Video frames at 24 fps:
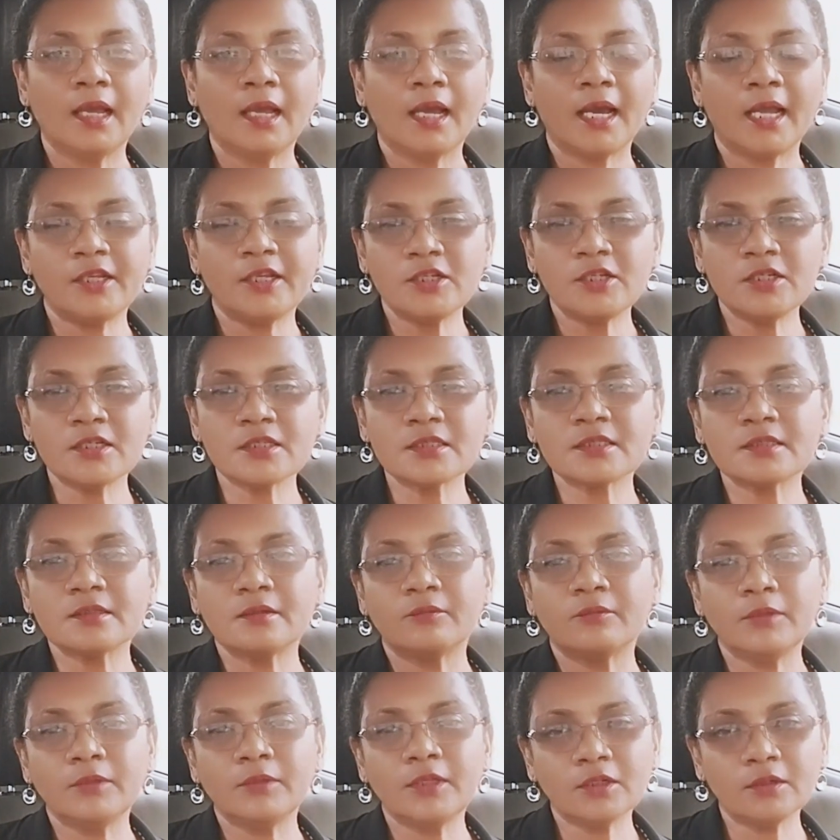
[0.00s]
and you just,
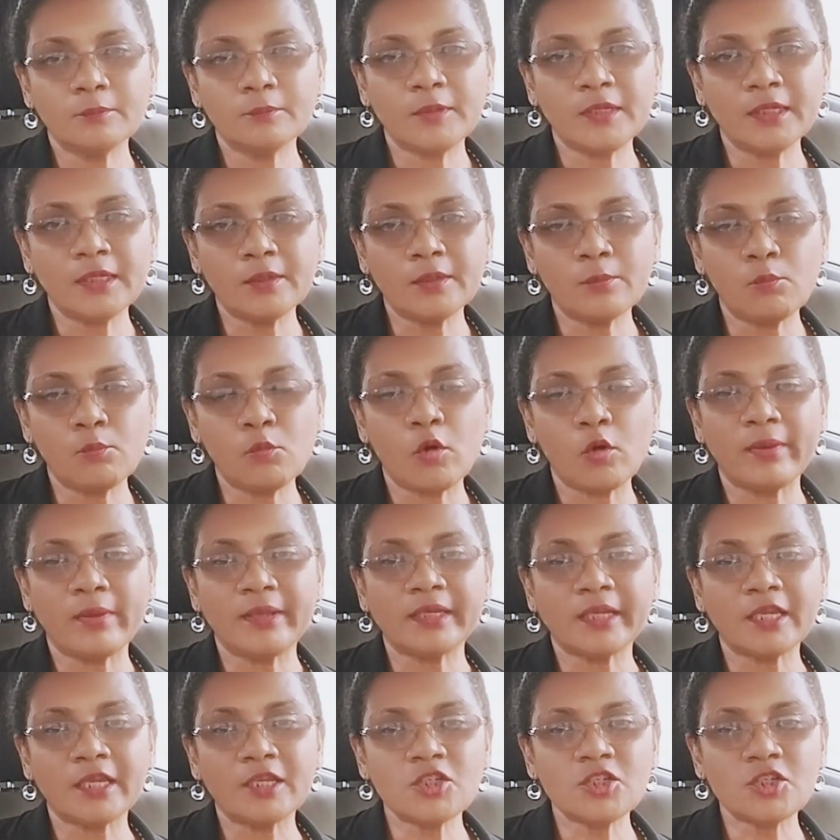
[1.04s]
you know, be in the
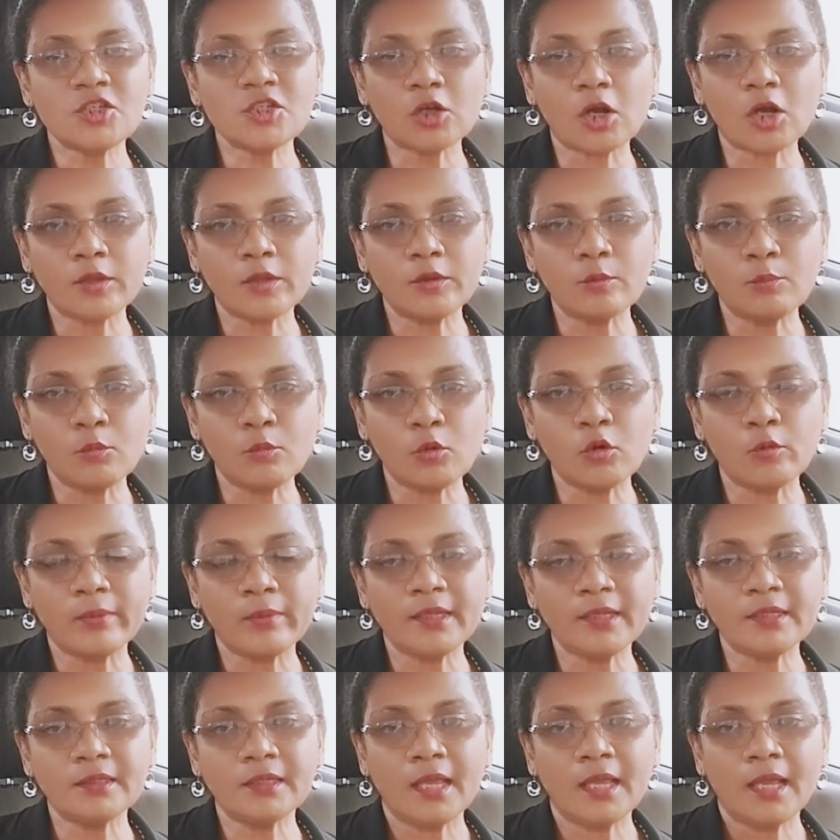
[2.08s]
moment, enjoy the
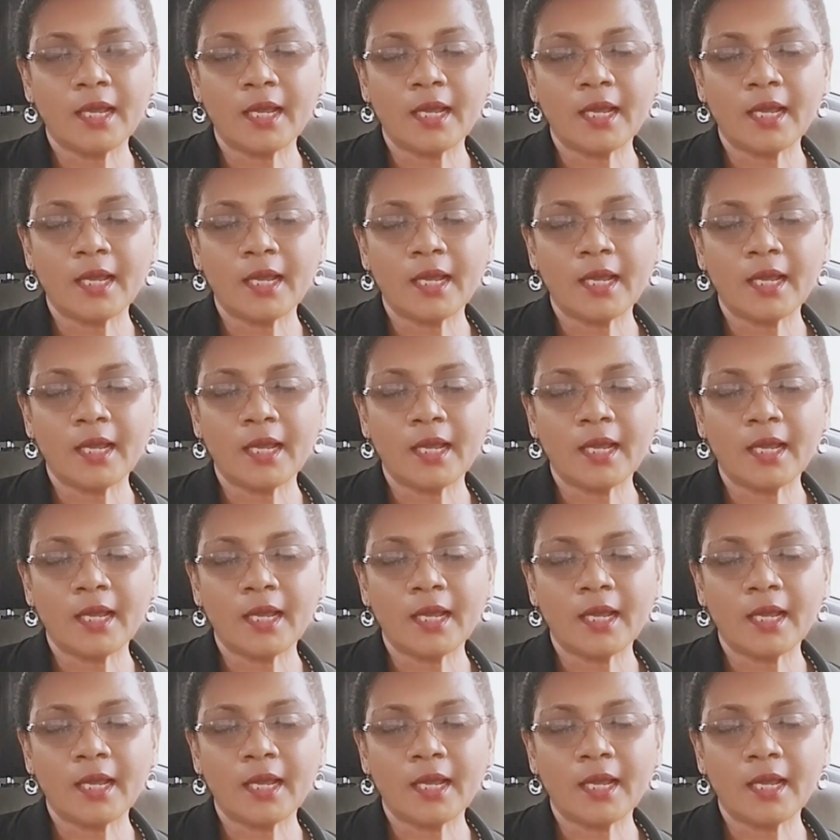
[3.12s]
moment,